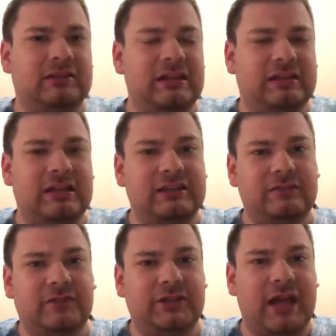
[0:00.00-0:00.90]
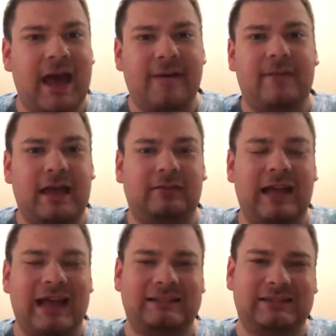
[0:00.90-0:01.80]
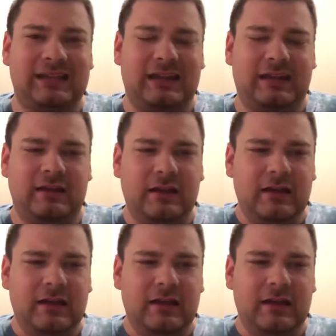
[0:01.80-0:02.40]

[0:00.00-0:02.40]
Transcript: it doesn't really have that lasting.